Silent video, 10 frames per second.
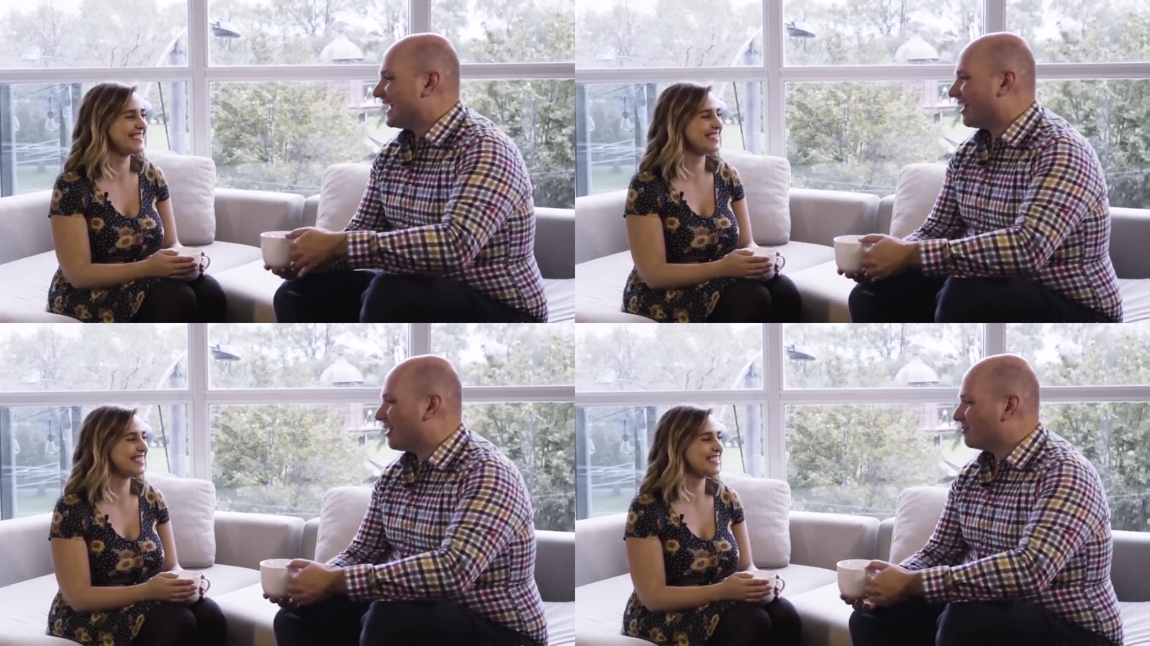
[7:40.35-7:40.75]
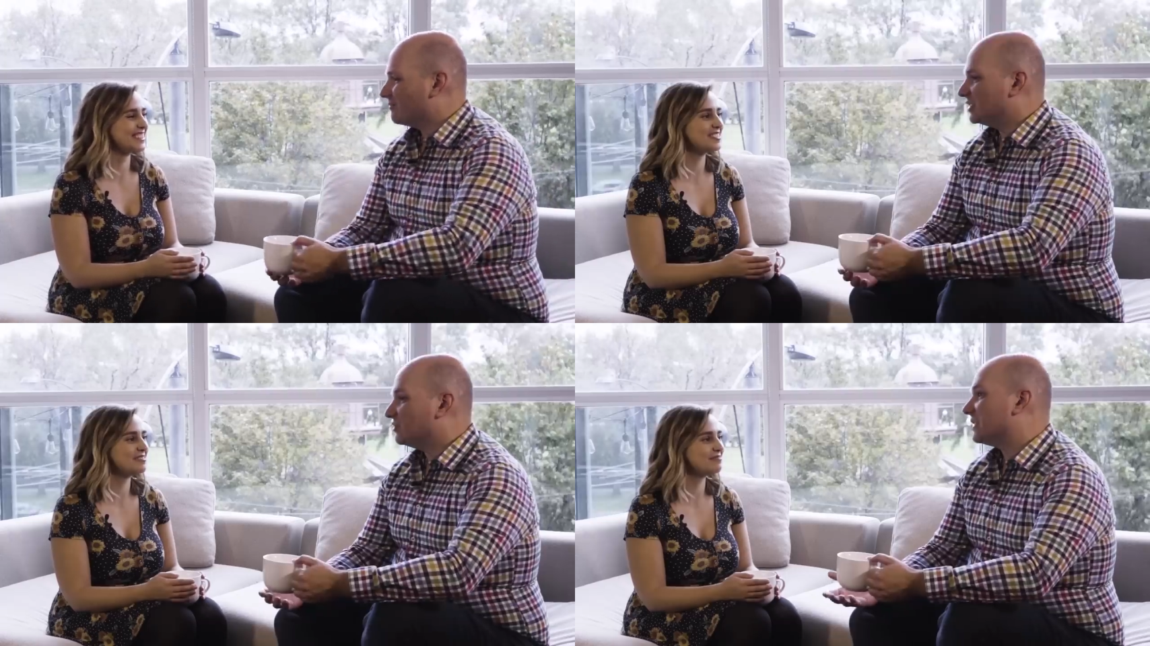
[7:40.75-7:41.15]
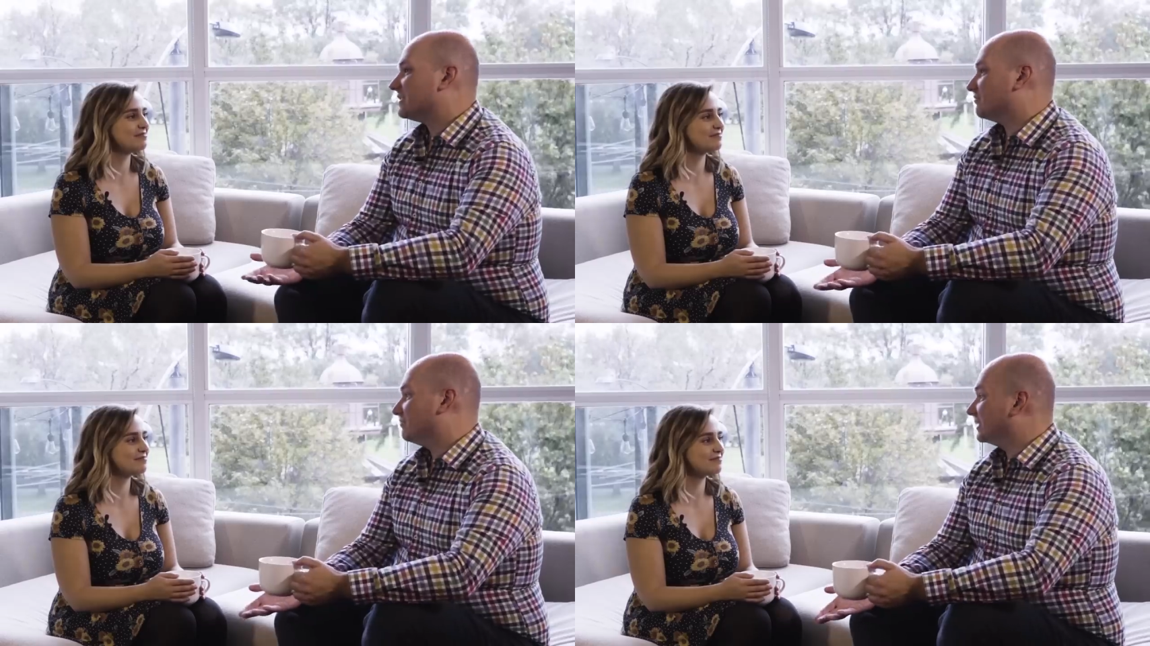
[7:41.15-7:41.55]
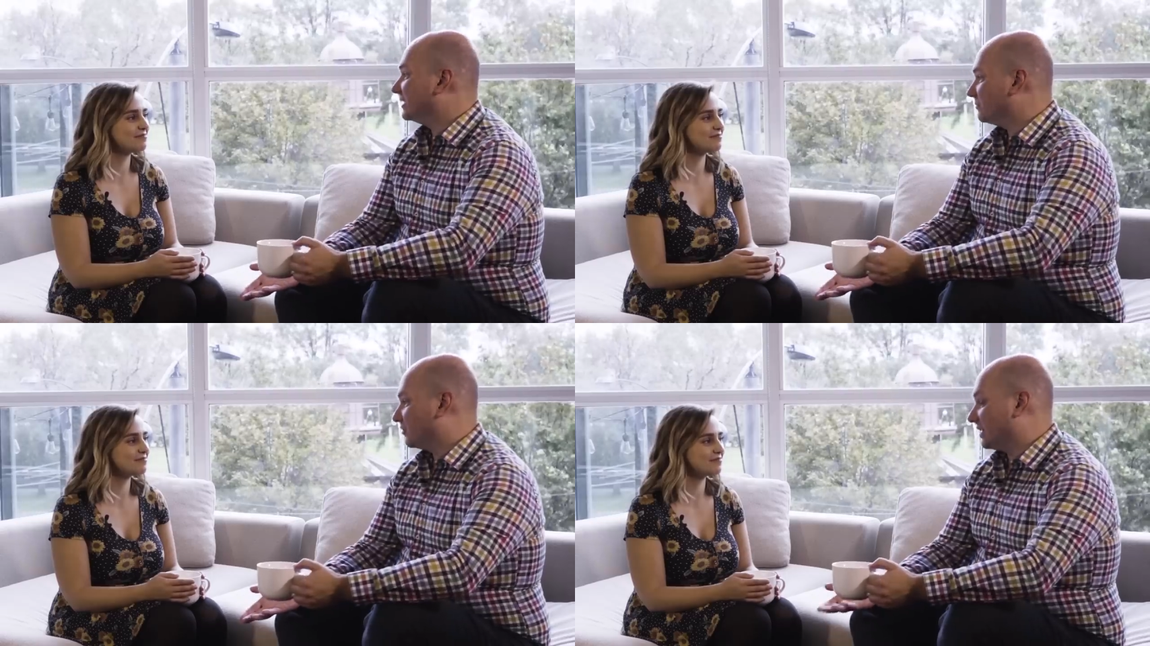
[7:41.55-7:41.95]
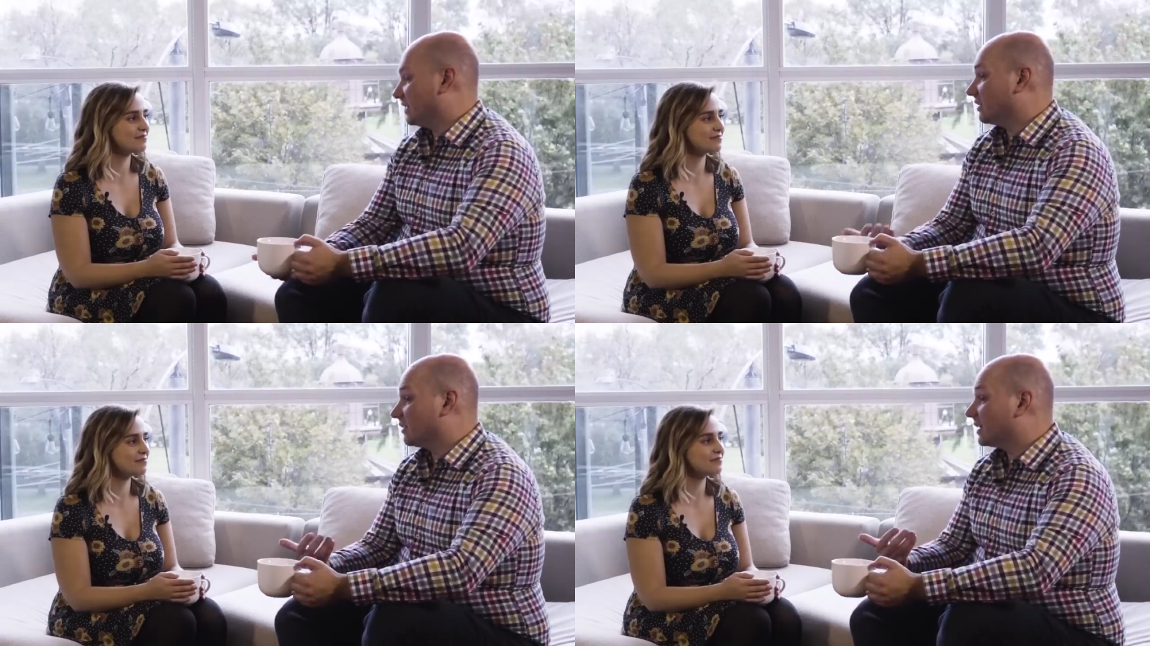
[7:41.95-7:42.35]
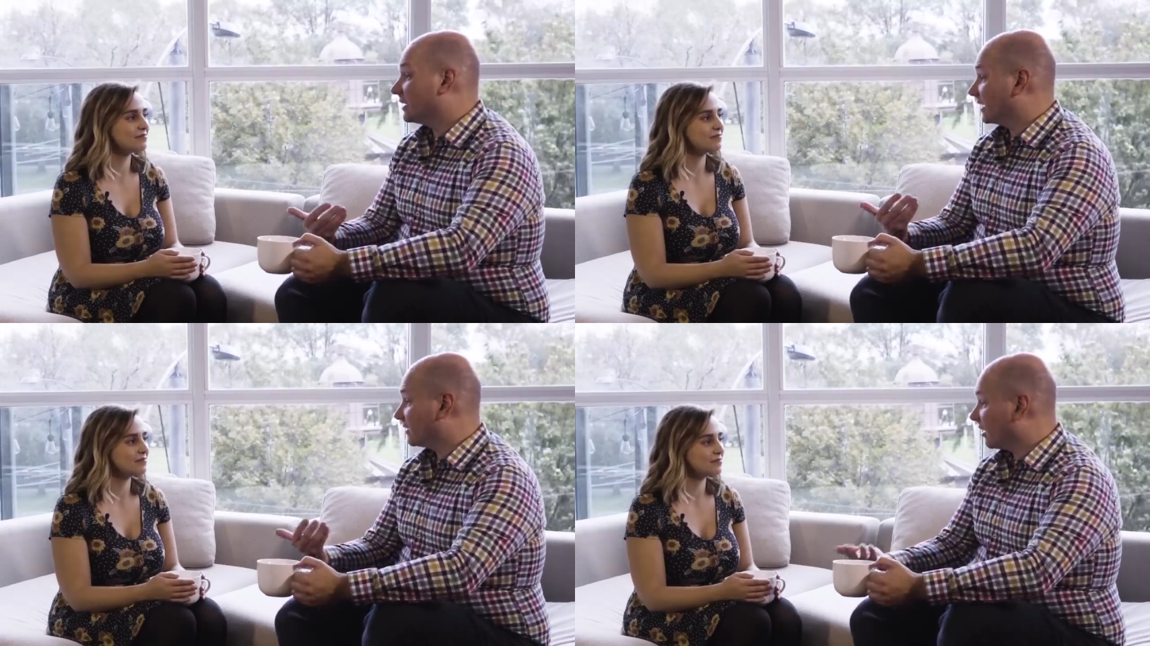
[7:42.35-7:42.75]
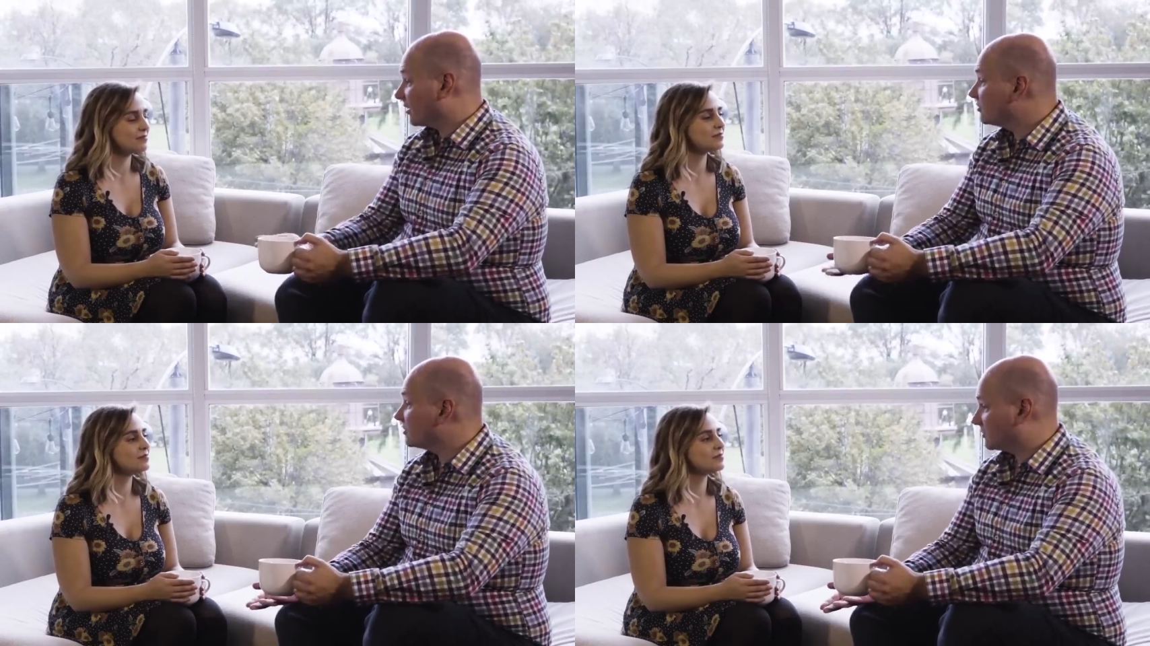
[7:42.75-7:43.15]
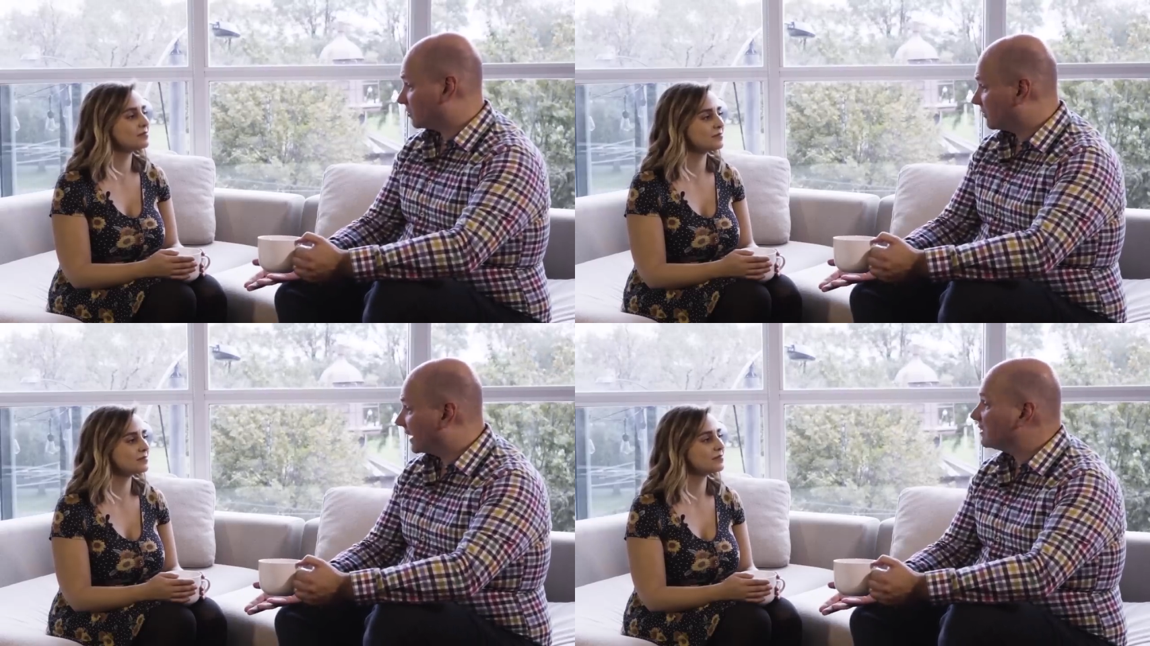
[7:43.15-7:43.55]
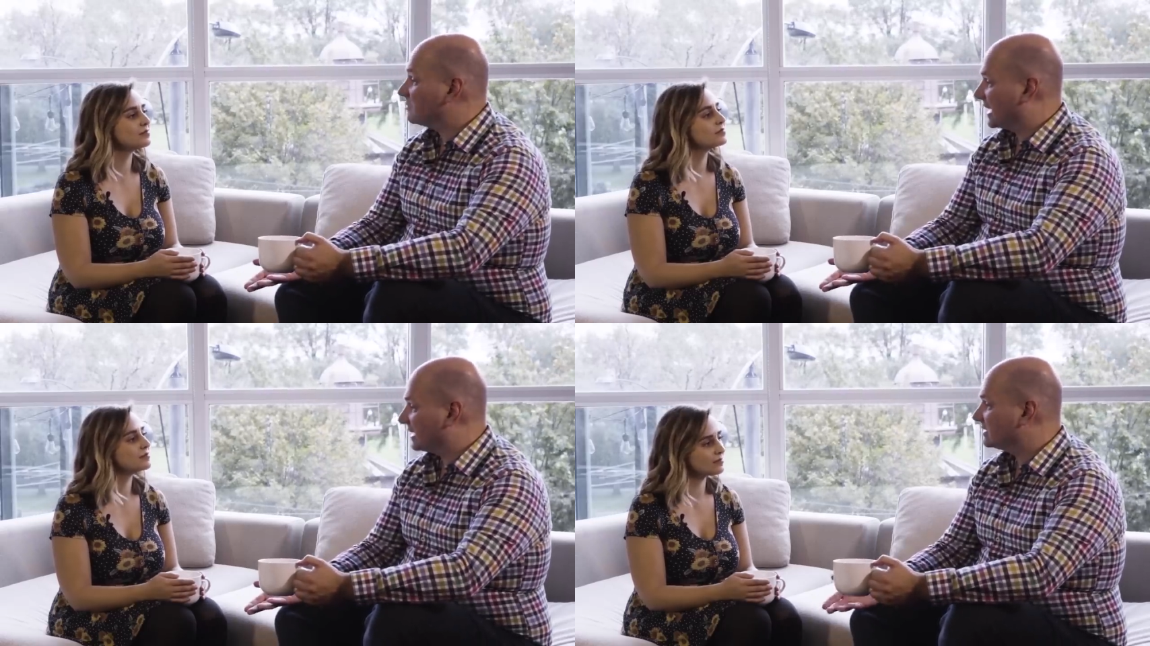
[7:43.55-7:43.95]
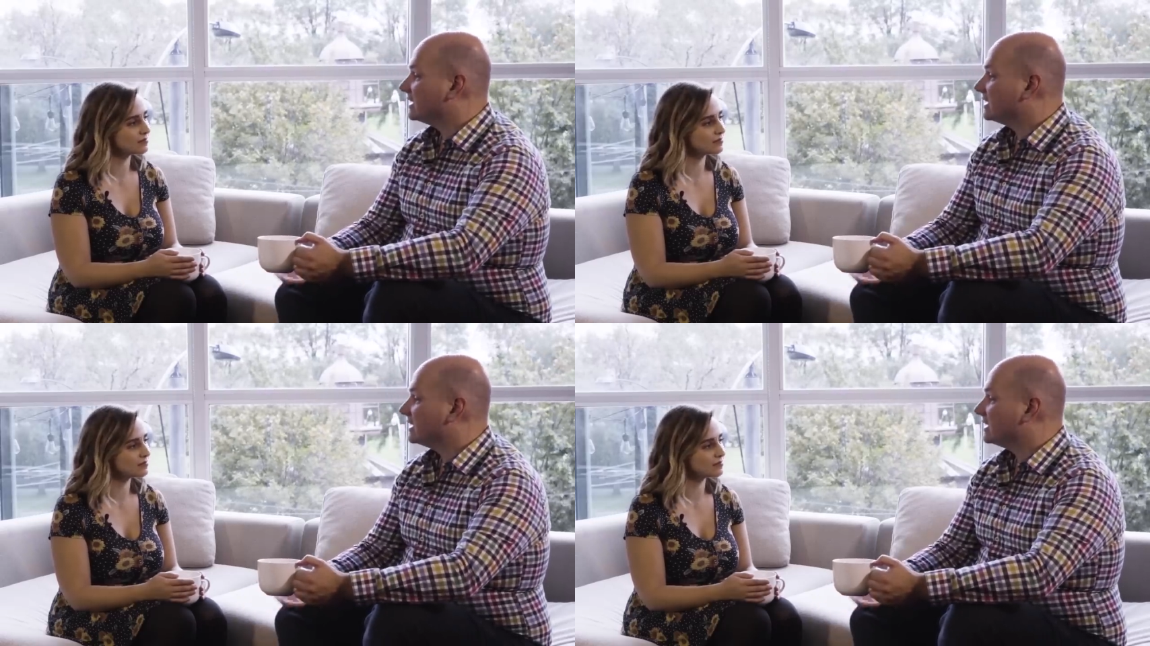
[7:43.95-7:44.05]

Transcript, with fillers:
Speaker 1: You know, that's really important, and a lot of gynecologists will recommend